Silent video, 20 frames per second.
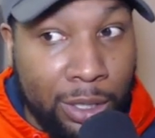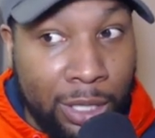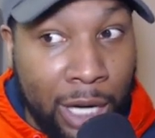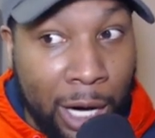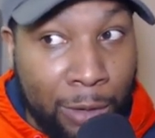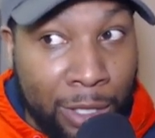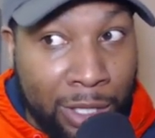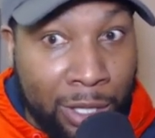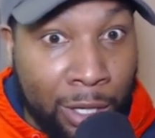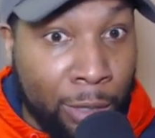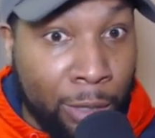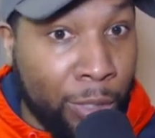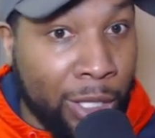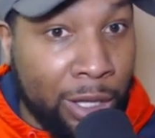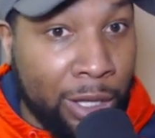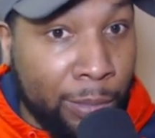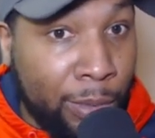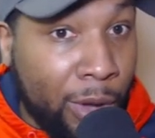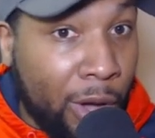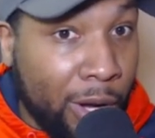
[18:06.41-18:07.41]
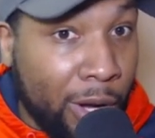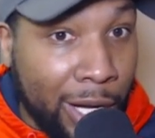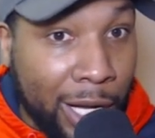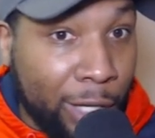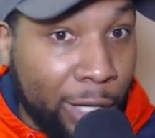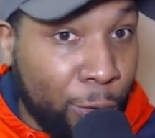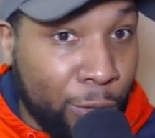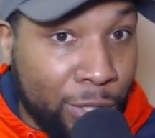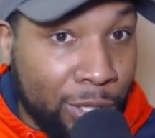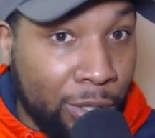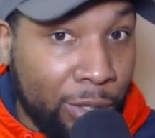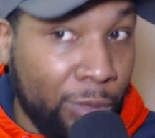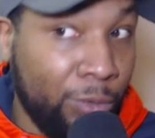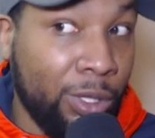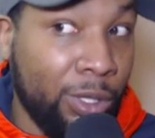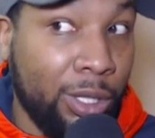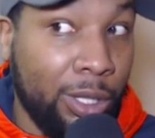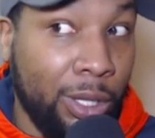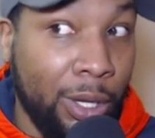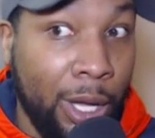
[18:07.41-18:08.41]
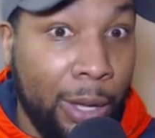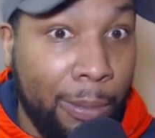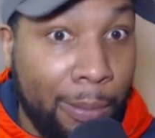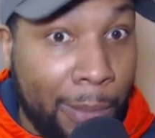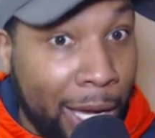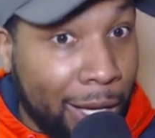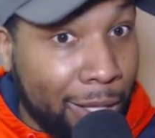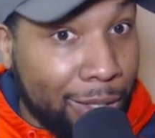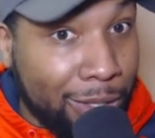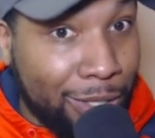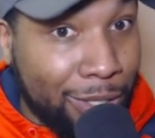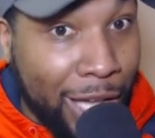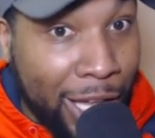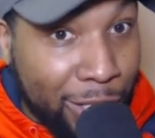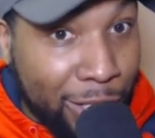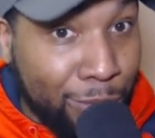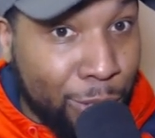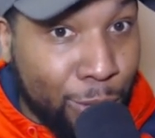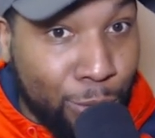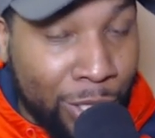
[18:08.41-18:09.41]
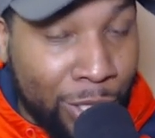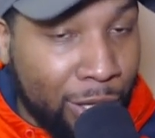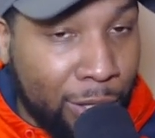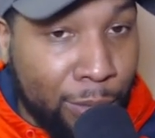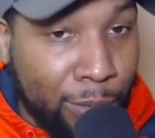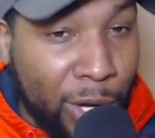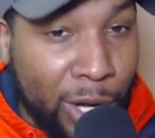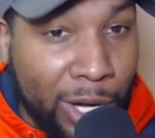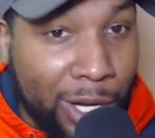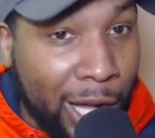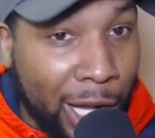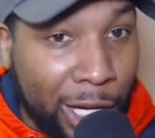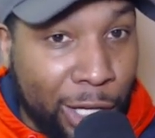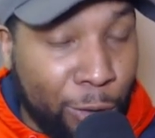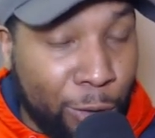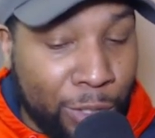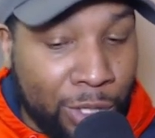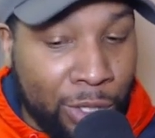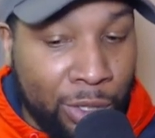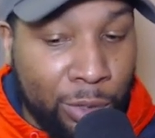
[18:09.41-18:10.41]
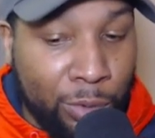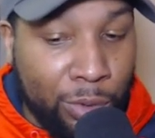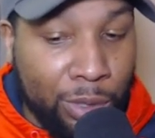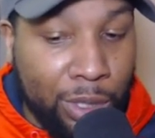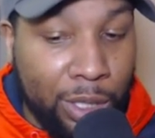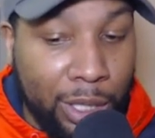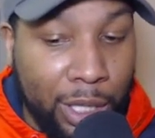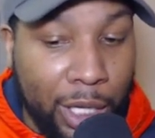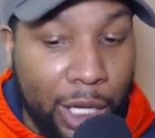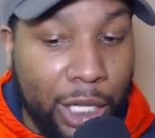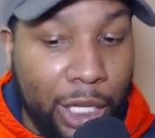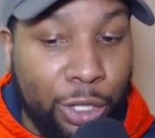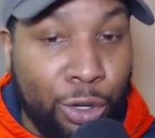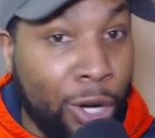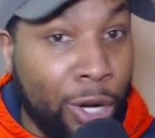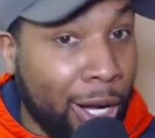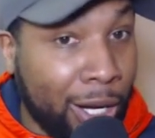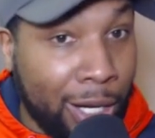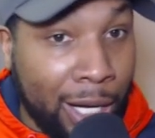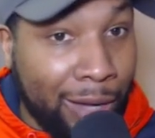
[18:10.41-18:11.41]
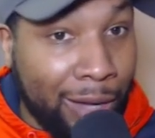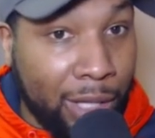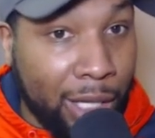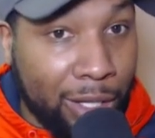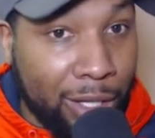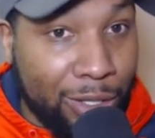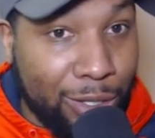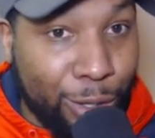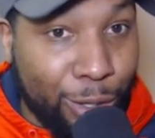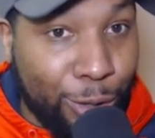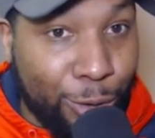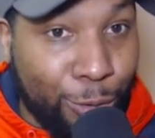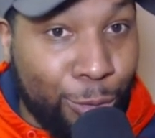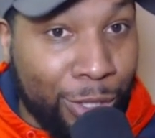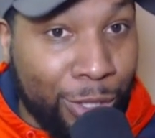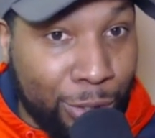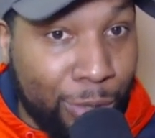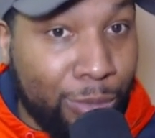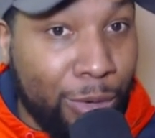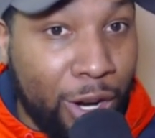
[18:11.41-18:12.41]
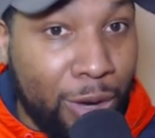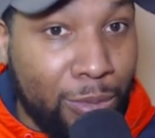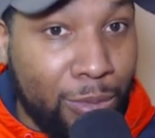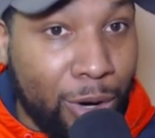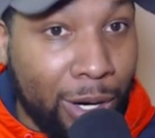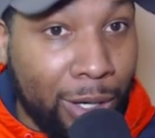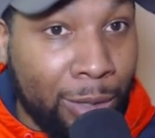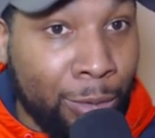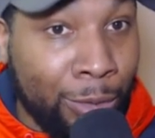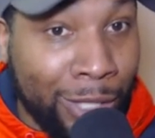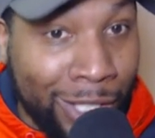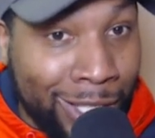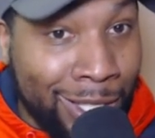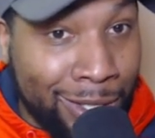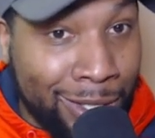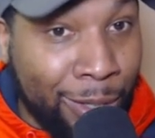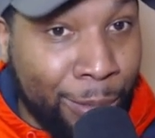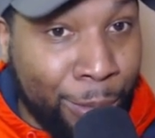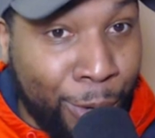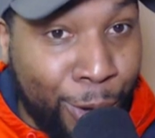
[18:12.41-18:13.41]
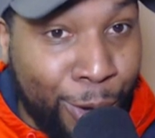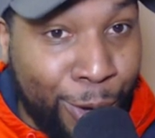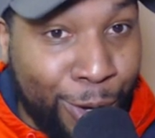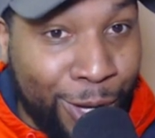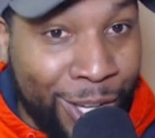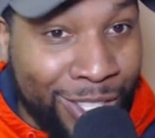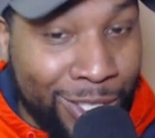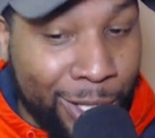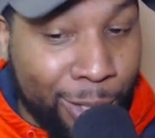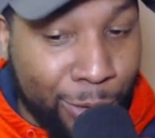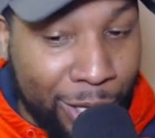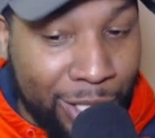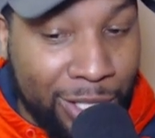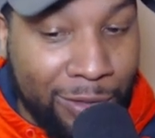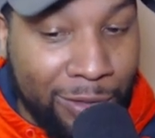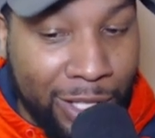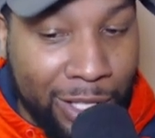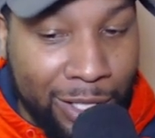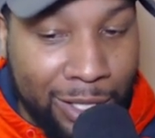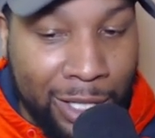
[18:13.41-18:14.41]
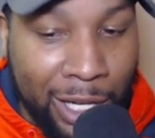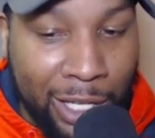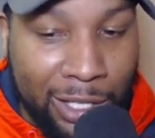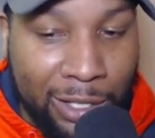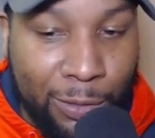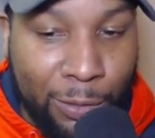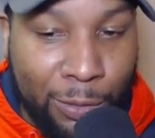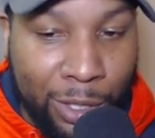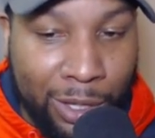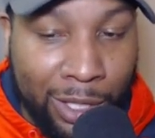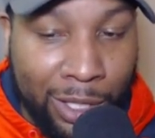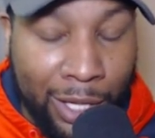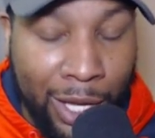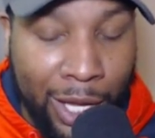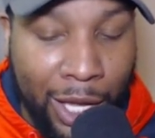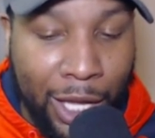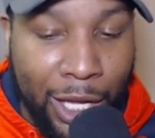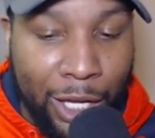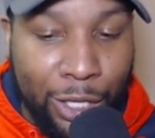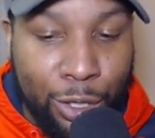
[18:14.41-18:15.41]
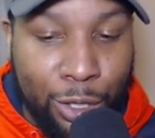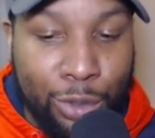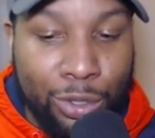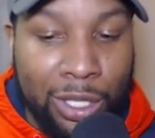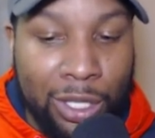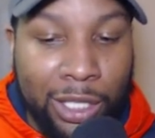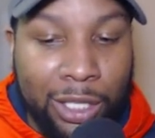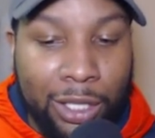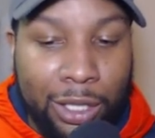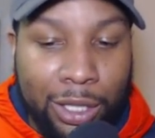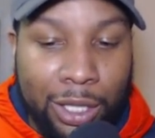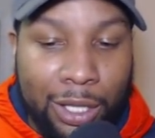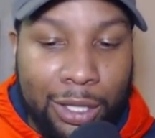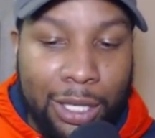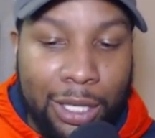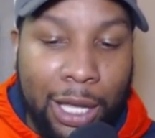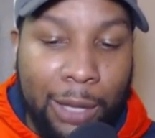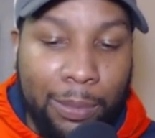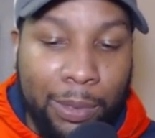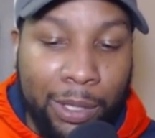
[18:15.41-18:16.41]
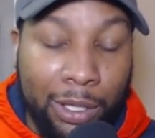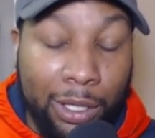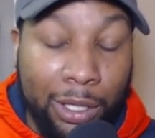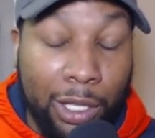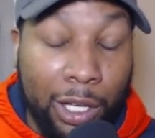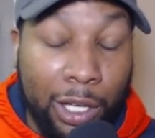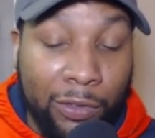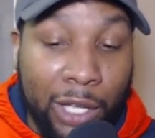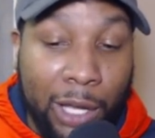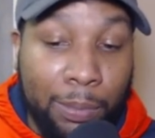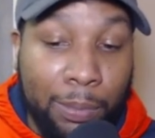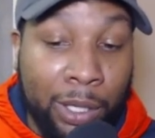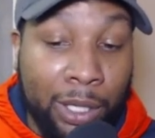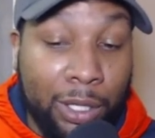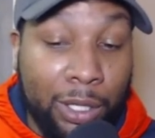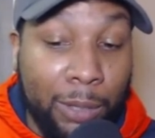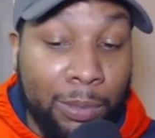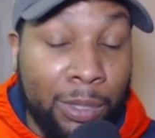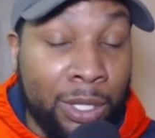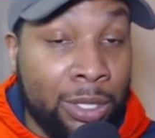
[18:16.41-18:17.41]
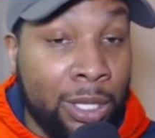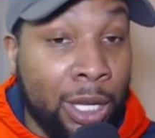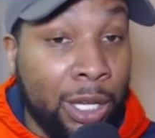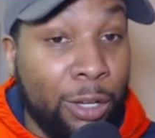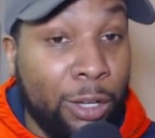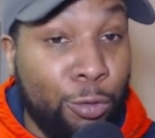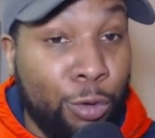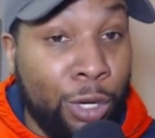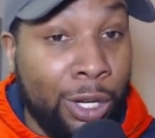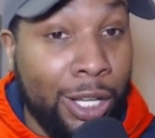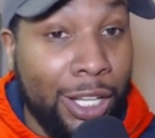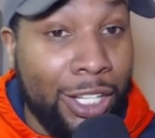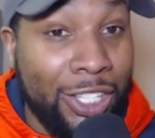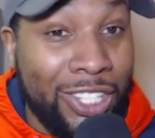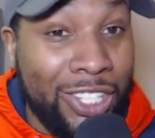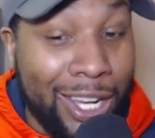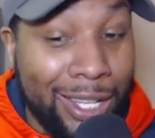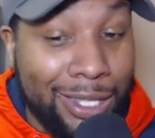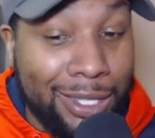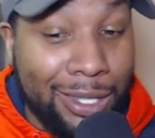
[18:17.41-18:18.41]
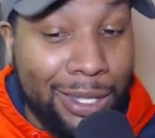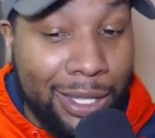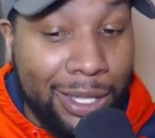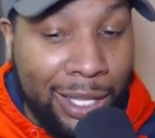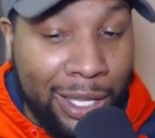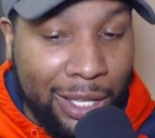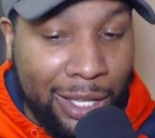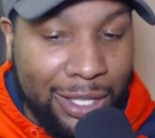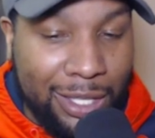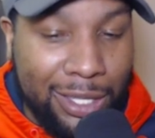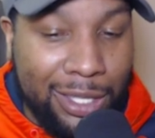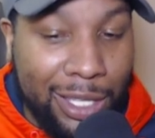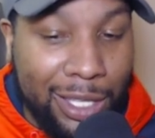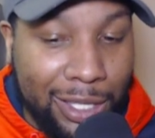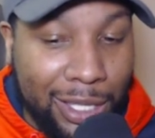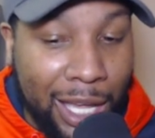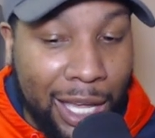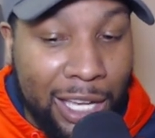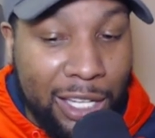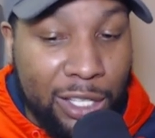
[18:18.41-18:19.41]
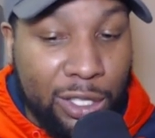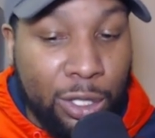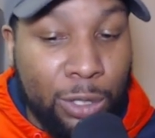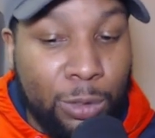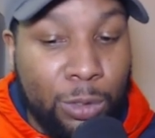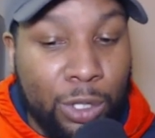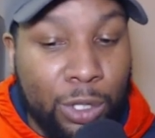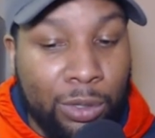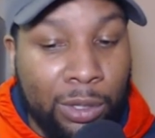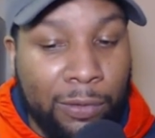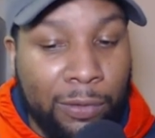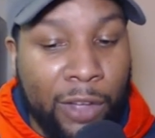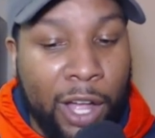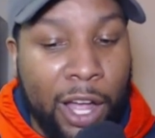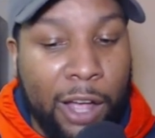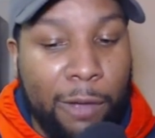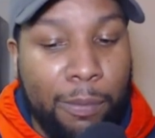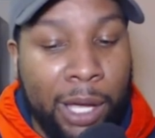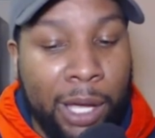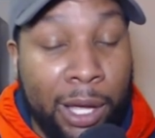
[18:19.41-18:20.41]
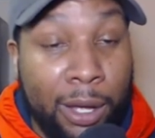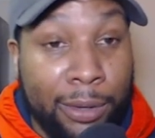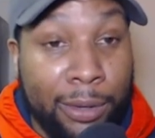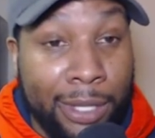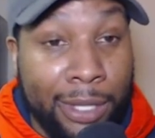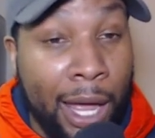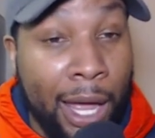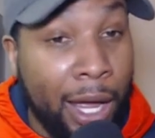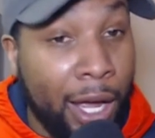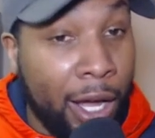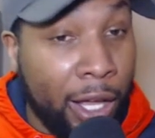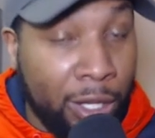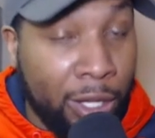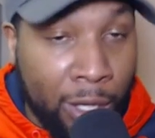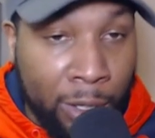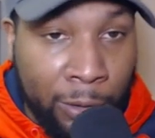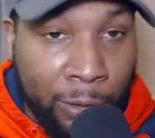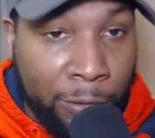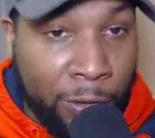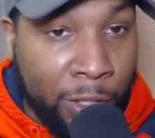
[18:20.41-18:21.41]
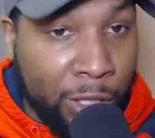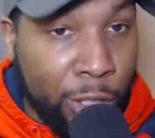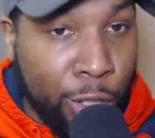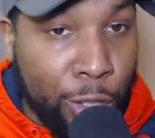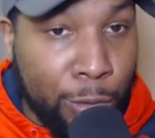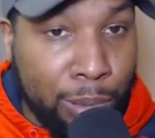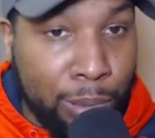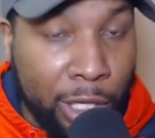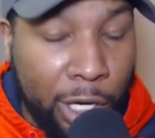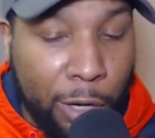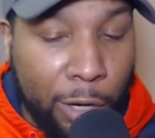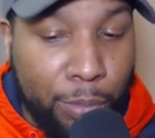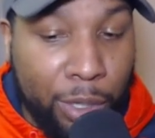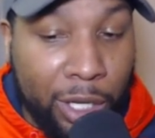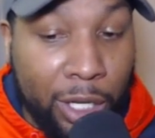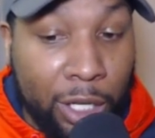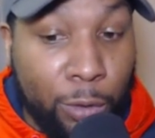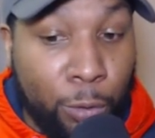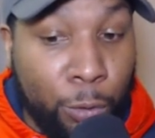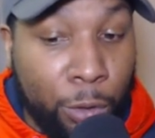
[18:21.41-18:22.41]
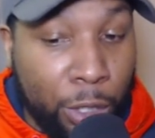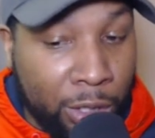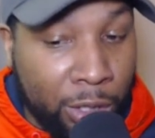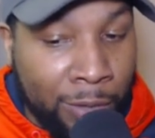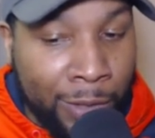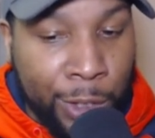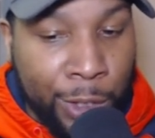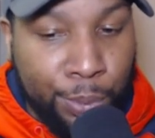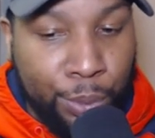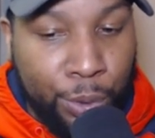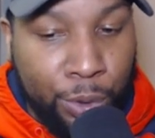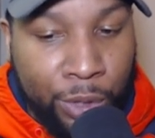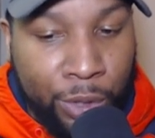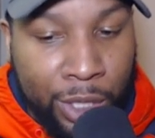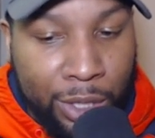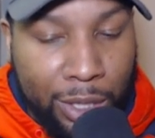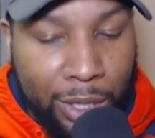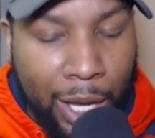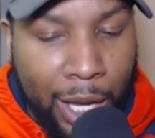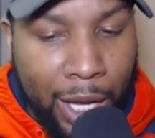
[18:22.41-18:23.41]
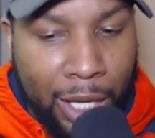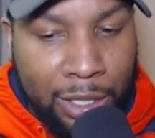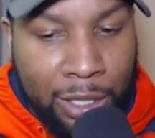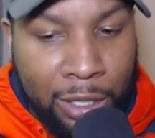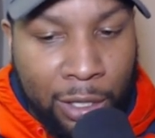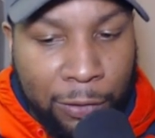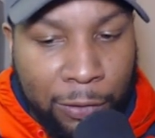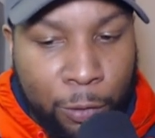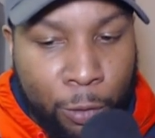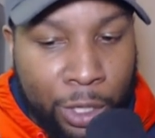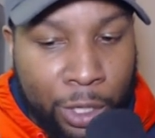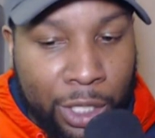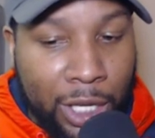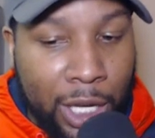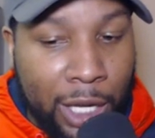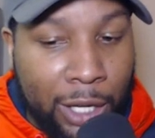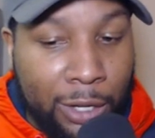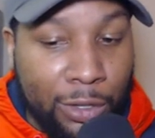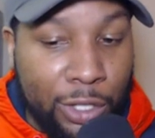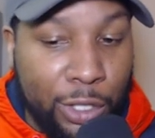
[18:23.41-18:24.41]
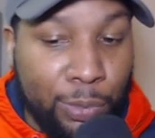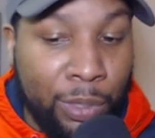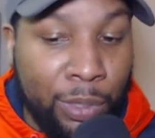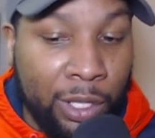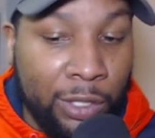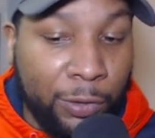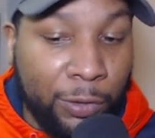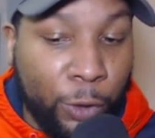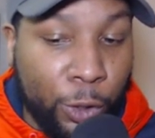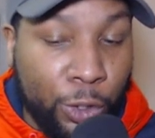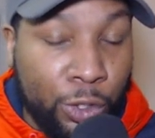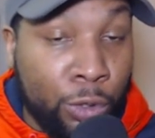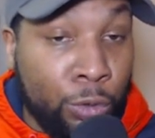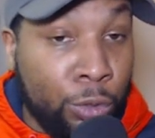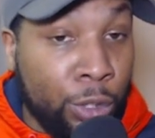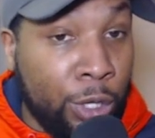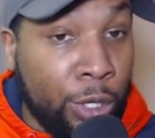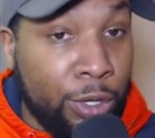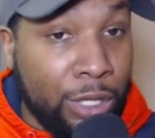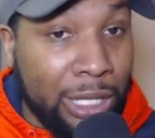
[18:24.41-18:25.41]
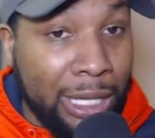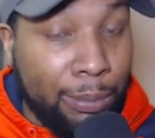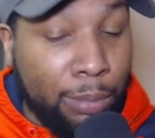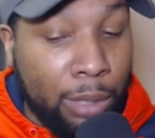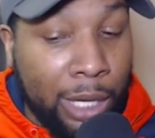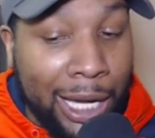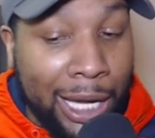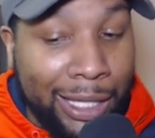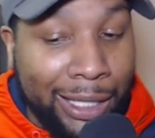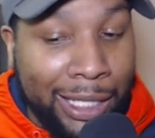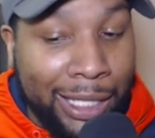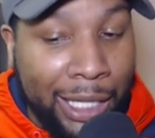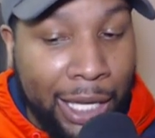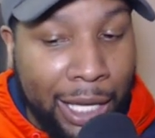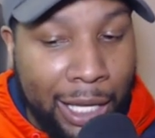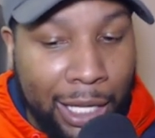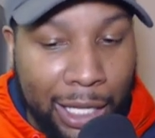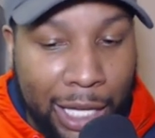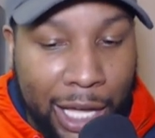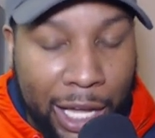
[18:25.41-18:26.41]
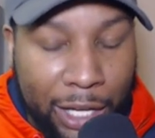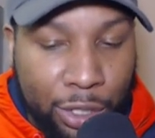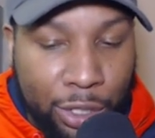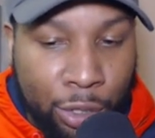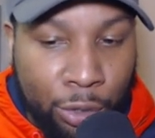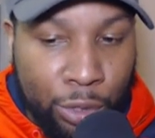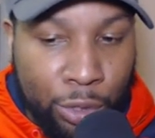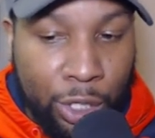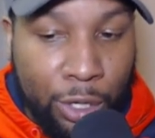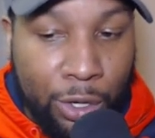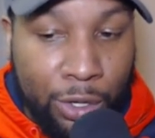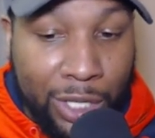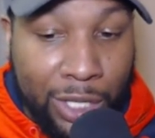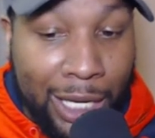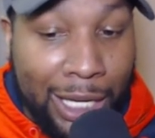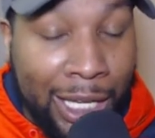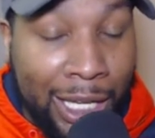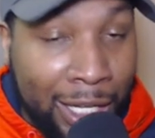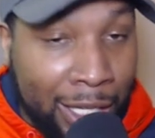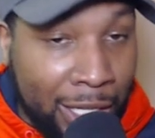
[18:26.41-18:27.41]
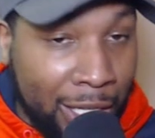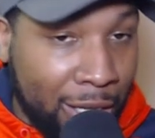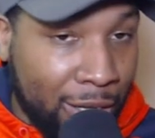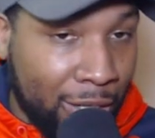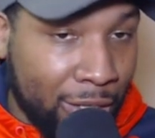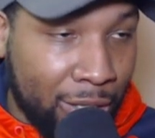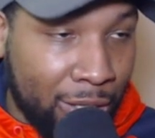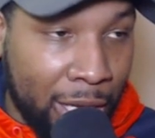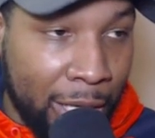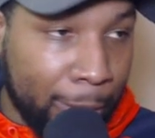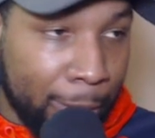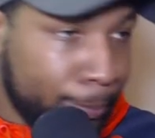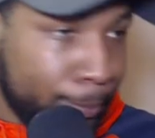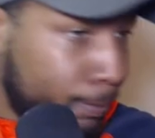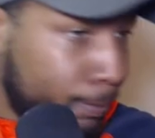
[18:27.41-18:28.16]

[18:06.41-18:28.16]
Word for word: Tyrese Hunter would get the ball and not know what to do with it. Max Abmas would get the ball and not know what to do with it. You're not going to have that concern with Tramon Mark. When he gets the ball, he's aggressive and decisive with it, and usually good things happen. Love that pickup. The second one, Jayson Kent, 6'8, 205 pounds, another fifth year player bringing a wealth of experience to the 40 acres. Spent his first two years at Bradley, last two years at Indiana State.